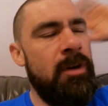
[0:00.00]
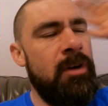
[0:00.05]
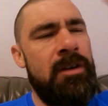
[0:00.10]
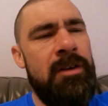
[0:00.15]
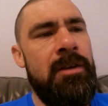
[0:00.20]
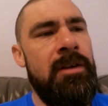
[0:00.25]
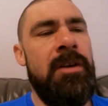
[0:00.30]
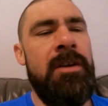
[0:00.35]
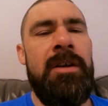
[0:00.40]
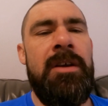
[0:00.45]
But,
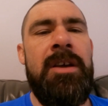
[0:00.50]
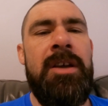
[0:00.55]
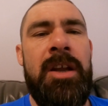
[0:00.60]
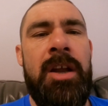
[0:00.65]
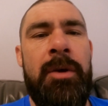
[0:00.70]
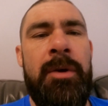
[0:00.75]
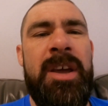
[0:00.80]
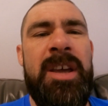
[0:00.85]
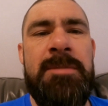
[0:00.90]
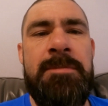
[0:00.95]
you
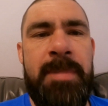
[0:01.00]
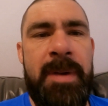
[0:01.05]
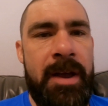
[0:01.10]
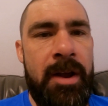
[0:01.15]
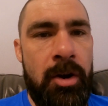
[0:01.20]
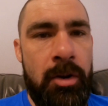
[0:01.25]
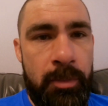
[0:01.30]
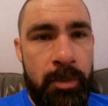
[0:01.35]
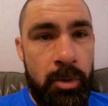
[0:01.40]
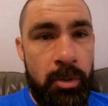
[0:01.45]
know, it's
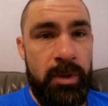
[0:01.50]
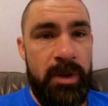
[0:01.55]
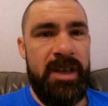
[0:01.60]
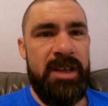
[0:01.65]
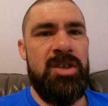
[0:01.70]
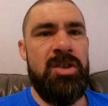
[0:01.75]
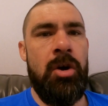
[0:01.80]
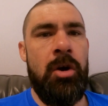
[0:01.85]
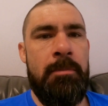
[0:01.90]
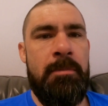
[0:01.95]
bearable.
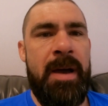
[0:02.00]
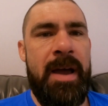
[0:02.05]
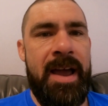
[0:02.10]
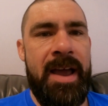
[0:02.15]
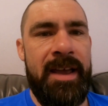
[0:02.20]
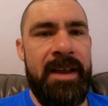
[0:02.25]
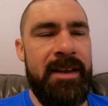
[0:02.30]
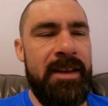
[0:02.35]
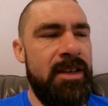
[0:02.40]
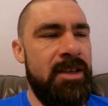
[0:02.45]
It's not
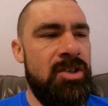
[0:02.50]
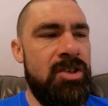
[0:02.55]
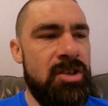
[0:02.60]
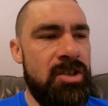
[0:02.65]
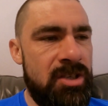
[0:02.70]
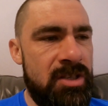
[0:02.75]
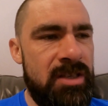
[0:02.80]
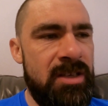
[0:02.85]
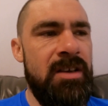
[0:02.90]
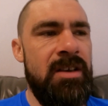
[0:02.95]
bad. It's
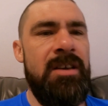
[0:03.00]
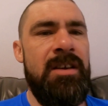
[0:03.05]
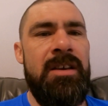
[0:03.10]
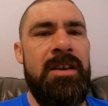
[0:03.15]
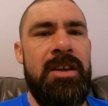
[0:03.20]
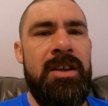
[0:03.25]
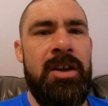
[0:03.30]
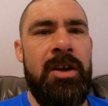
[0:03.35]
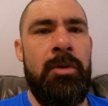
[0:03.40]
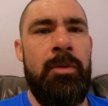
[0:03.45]
just,
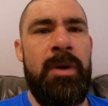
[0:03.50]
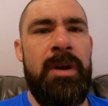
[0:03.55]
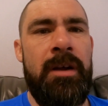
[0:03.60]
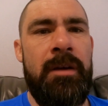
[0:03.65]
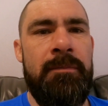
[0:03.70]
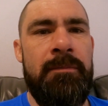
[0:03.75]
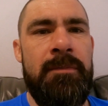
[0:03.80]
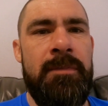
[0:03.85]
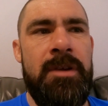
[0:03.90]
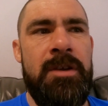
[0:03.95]
you know, when
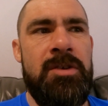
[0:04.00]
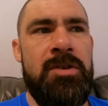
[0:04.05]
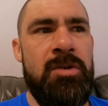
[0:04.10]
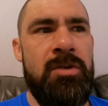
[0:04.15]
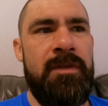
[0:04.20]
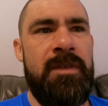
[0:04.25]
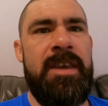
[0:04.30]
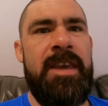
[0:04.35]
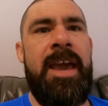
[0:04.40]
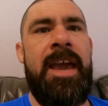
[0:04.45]
I'm
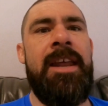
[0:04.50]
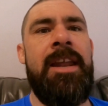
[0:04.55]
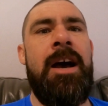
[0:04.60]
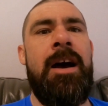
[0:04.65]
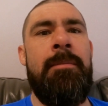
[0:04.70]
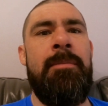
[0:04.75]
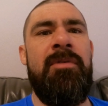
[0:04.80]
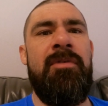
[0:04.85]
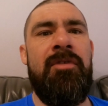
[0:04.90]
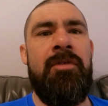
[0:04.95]
sort of getting
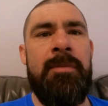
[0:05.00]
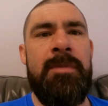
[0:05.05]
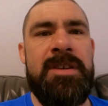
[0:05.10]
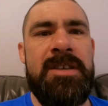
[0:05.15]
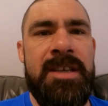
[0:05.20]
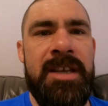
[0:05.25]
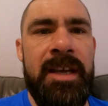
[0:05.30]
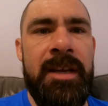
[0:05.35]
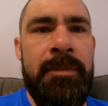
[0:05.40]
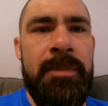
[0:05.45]
up from a
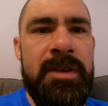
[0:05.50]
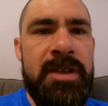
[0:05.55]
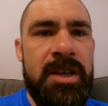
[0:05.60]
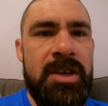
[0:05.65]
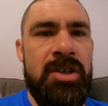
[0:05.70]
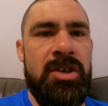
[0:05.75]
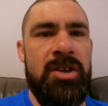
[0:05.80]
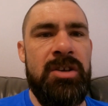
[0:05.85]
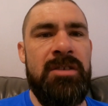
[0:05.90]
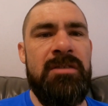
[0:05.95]
seated
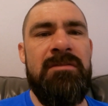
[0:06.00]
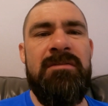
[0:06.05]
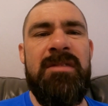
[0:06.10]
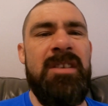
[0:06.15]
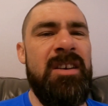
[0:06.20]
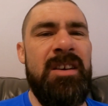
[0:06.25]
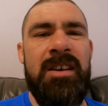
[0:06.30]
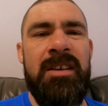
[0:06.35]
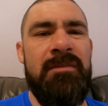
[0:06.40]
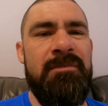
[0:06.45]
position,
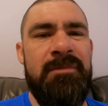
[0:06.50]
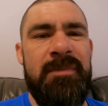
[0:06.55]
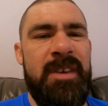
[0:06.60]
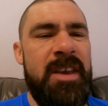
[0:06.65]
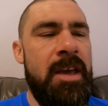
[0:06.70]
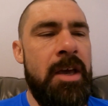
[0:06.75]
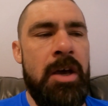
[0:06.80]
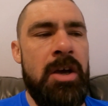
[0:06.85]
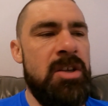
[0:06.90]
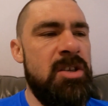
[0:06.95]
it
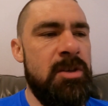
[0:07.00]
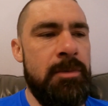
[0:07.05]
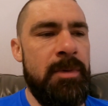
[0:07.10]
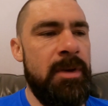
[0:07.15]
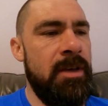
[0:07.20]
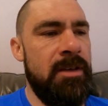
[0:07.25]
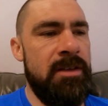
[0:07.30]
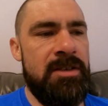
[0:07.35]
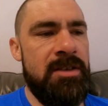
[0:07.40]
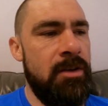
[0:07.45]
hurts a
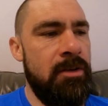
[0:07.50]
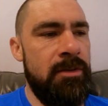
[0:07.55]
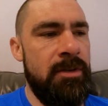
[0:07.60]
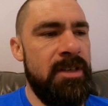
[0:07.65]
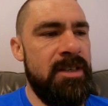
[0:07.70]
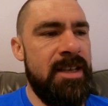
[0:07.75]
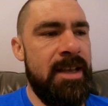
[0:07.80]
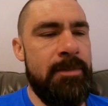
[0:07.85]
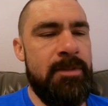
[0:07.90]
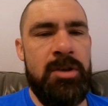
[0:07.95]
bit. So
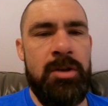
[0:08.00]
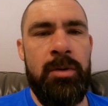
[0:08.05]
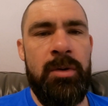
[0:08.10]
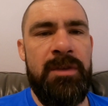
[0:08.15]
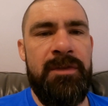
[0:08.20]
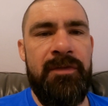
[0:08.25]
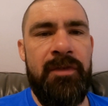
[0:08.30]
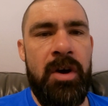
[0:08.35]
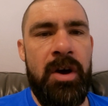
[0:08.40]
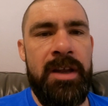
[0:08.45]
it's
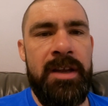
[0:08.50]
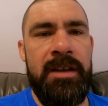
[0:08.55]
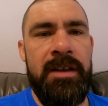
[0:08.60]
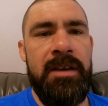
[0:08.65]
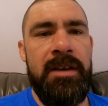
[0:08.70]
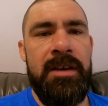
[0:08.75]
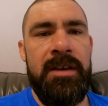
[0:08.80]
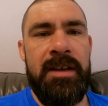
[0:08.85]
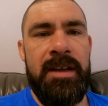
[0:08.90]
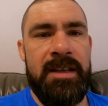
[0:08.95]
absolutely fine.
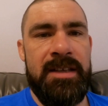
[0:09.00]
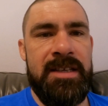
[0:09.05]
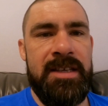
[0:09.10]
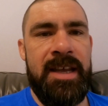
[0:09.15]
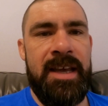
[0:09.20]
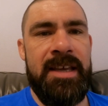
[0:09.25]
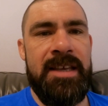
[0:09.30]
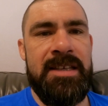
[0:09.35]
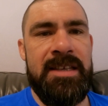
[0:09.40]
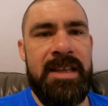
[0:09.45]
Now,
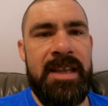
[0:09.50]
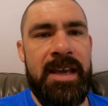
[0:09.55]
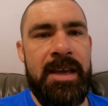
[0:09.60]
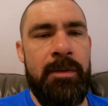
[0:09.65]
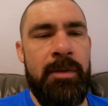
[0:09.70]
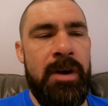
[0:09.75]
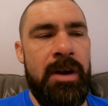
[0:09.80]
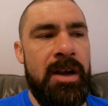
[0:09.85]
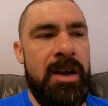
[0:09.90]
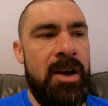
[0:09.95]
today is a day
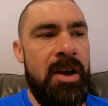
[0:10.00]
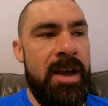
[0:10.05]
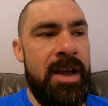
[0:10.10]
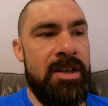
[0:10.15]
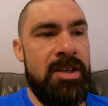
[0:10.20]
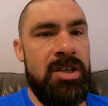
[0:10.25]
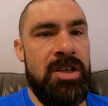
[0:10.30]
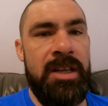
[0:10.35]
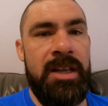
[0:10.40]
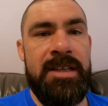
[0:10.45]
where I
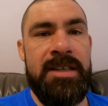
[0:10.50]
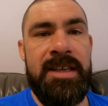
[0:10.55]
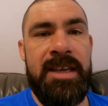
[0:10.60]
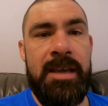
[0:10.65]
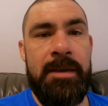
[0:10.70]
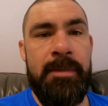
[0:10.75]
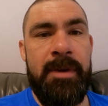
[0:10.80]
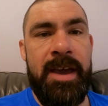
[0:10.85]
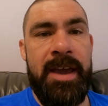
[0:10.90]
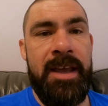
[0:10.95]
actually need to
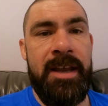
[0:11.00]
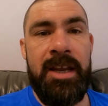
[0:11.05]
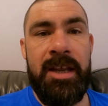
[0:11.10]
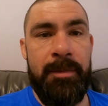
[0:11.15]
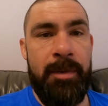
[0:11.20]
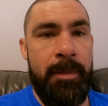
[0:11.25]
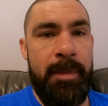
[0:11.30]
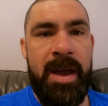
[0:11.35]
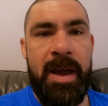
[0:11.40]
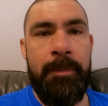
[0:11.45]
keep my head
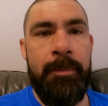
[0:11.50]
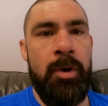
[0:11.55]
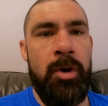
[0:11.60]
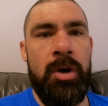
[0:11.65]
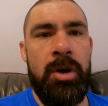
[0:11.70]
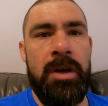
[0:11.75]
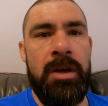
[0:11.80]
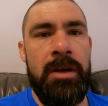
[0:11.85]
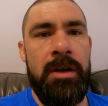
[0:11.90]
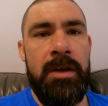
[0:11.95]
in my
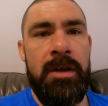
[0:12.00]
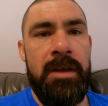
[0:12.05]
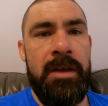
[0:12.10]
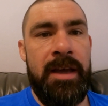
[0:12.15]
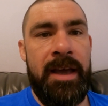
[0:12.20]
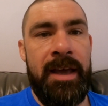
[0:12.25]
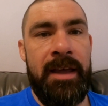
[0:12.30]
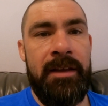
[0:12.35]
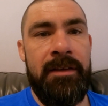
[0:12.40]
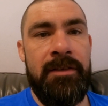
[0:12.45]
MacBook
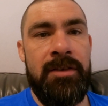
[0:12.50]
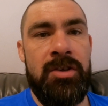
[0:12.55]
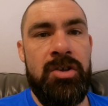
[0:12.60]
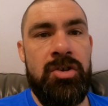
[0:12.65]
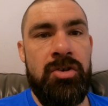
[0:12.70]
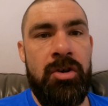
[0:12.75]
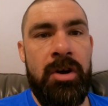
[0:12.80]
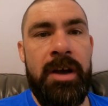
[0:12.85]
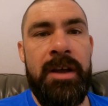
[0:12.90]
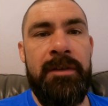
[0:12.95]
and
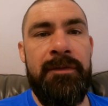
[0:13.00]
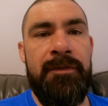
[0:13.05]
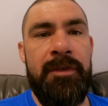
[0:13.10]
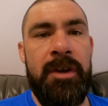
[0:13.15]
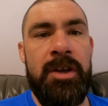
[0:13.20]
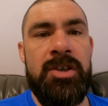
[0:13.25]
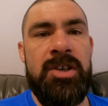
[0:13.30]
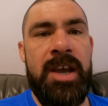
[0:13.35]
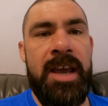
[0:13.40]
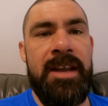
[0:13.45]
try and
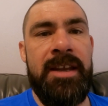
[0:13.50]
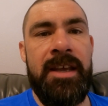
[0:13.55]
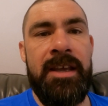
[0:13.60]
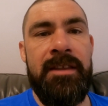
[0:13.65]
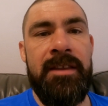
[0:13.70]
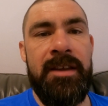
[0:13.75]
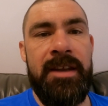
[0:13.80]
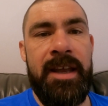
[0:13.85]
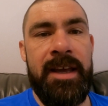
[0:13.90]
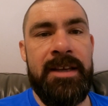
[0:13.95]
finish
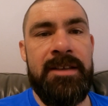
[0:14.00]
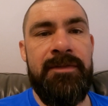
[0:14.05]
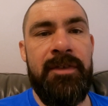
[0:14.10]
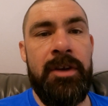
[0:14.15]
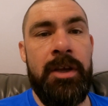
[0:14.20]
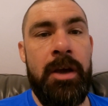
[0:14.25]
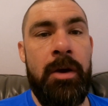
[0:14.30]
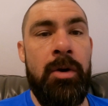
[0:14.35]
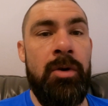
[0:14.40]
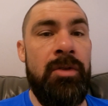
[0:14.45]
editing the next
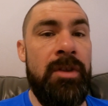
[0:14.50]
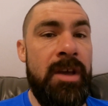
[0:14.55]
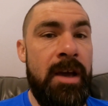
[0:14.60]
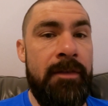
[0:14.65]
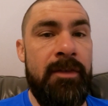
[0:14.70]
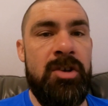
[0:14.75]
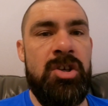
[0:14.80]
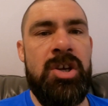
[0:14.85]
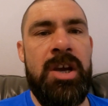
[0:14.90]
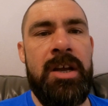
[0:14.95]
video on the
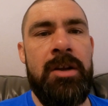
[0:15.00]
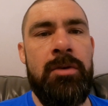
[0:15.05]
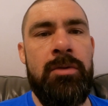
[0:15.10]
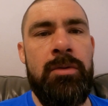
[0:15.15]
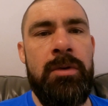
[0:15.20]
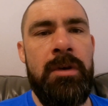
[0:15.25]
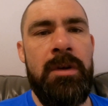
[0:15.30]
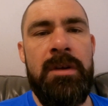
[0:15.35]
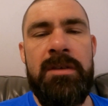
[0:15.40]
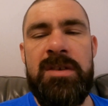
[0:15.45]
other
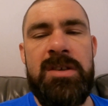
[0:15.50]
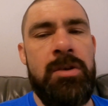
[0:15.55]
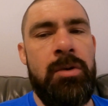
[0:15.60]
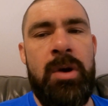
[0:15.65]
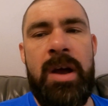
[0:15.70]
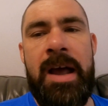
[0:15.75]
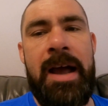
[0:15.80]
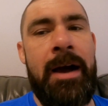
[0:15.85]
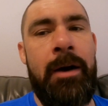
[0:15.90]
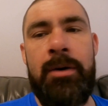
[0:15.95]
channel. Still
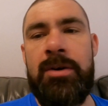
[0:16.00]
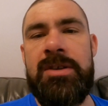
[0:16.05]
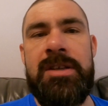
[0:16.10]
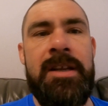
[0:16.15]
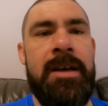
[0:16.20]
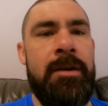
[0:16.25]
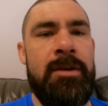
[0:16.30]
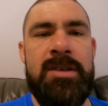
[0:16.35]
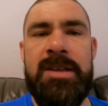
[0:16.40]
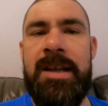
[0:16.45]
got hours
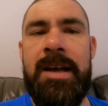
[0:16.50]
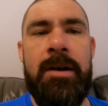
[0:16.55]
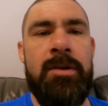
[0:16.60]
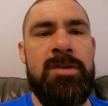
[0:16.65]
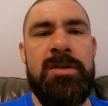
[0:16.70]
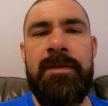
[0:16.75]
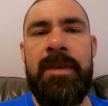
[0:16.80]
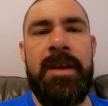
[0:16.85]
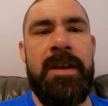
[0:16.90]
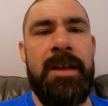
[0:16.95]
and hours and
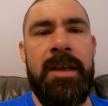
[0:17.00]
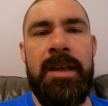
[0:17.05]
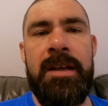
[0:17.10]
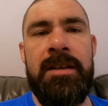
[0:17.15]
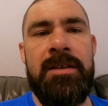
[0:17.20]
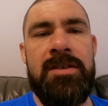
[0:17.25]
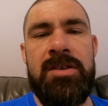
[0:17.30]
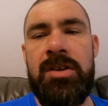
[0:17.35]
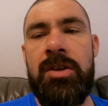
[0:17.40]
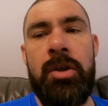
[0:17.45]
hours of
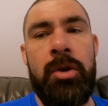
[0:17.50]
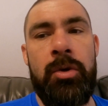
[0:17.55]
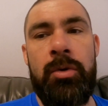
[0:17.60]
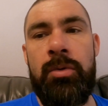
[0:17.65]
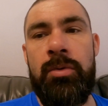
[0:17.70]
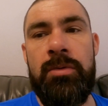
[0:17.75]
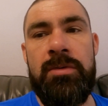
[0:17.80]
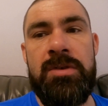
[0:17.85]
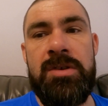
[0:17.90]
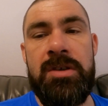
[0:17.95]
editing to
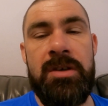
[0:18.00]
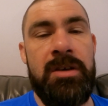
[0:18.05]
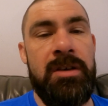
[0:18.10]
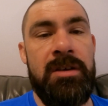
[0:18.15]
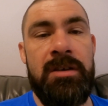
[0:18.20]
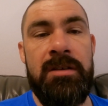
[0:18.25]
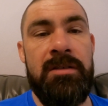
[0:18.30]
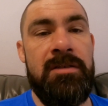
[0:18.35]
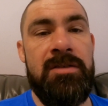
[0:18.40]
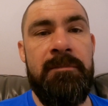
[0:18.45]
do
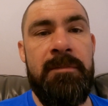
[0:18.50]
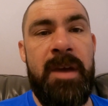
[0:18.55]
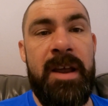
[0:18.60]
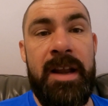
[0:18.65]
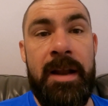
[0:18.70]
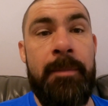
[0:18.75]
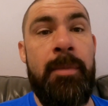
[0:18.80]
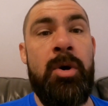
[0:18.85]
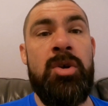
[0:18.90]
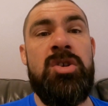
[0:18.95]
to
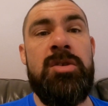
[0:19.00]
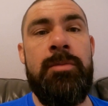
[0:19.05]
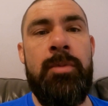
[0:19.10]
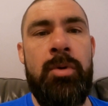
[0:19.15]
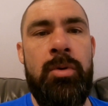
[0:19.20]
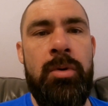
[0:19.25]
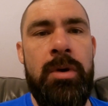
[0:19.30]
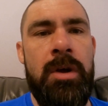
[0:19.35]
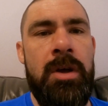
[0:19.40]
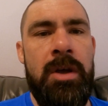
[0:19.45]
make that
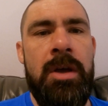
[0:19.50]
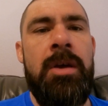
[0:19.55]
possible.